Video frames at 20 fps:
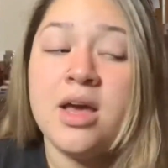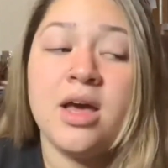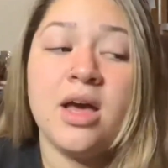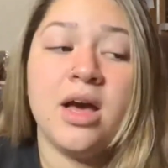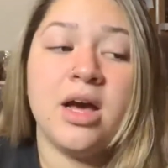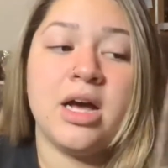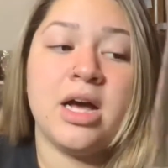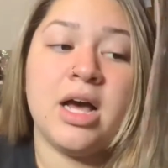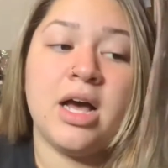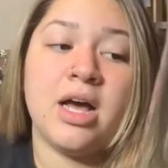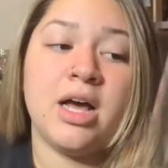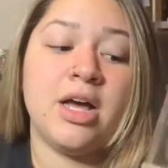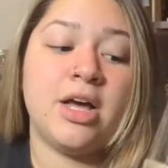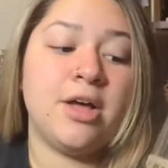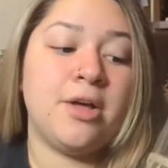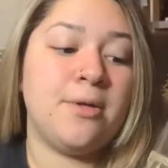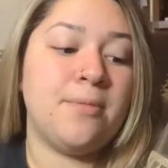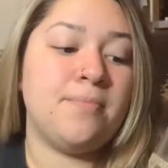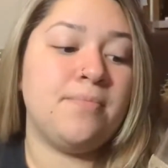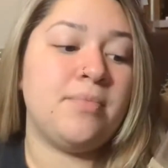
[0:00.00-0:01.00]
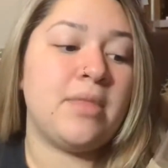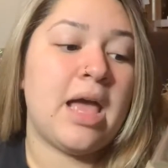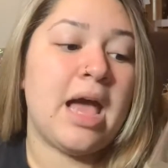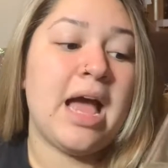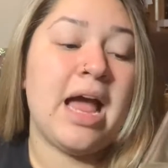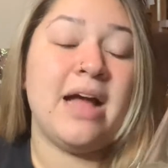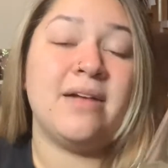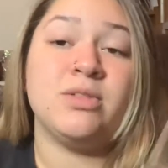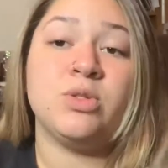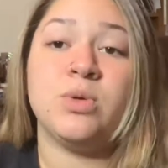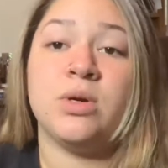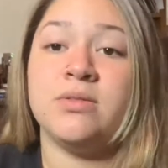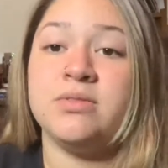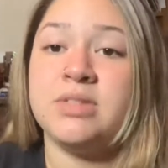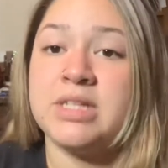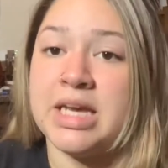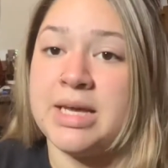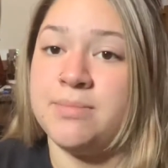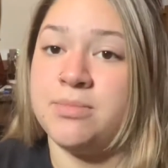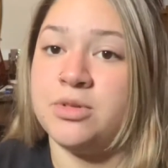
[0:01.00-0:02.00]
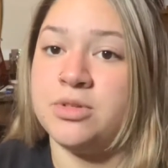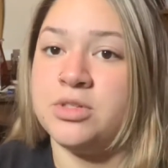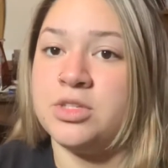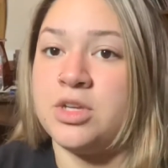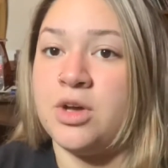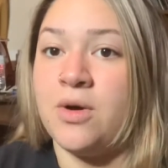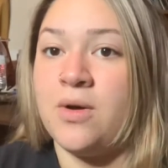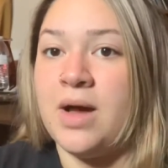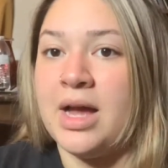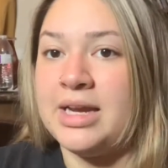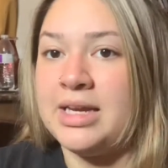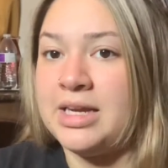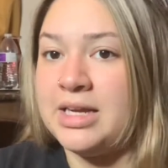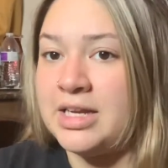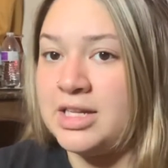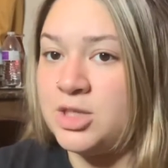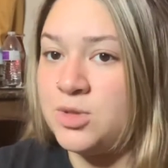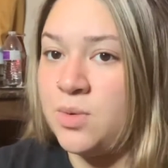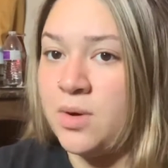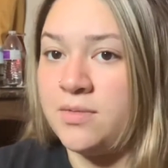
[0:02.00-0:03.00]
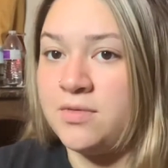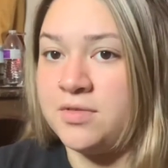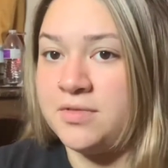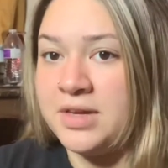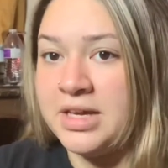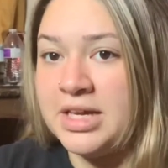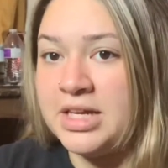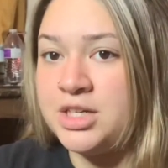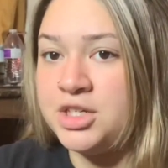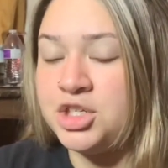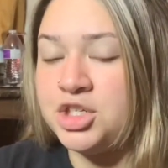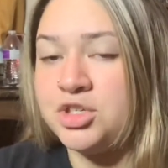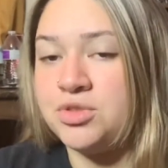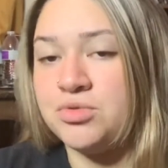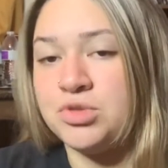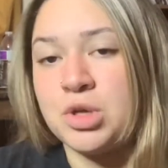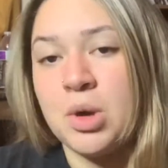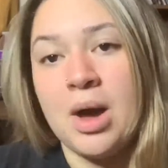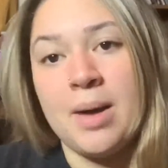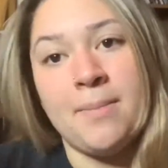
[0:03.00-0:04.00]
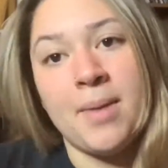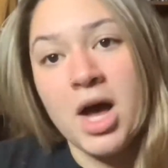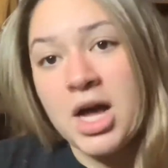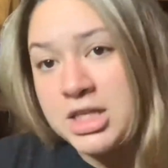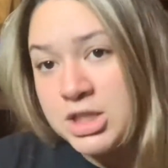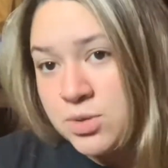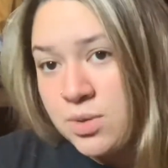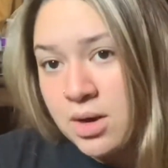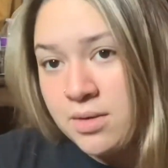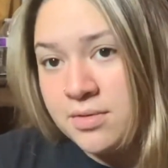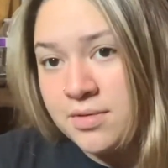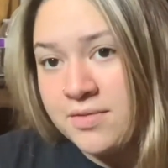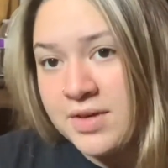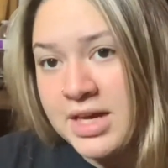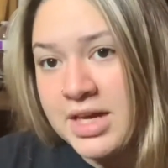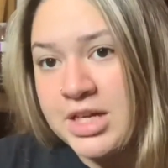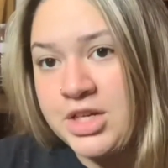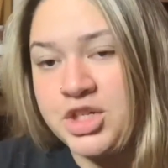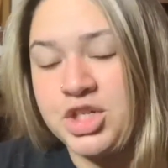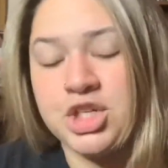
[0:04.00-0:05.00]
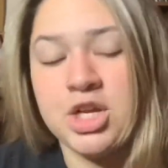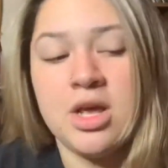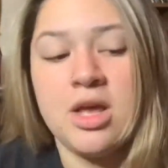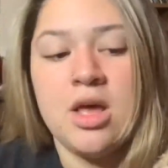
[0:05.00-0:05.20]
I have 12 tables, so I needed 12 of each, so I bought 12 of each.